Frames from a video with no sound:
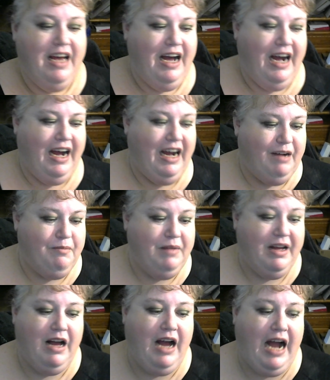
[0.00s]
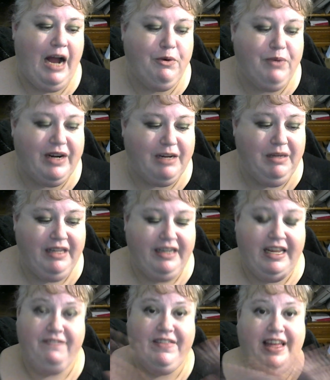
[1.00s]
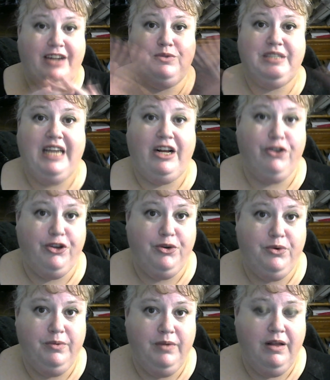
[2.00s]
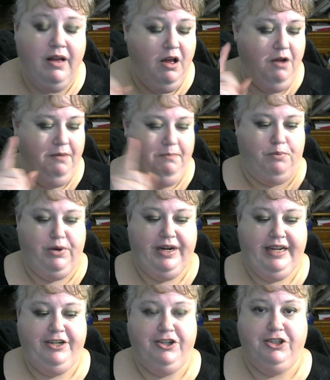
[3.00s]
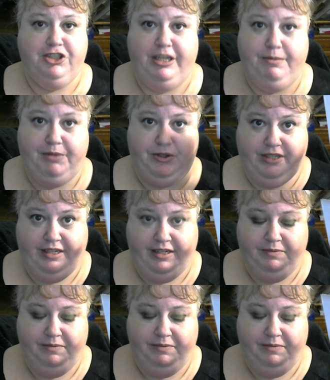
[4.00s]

I would recommend, if they don't tell you, bring in your sheet music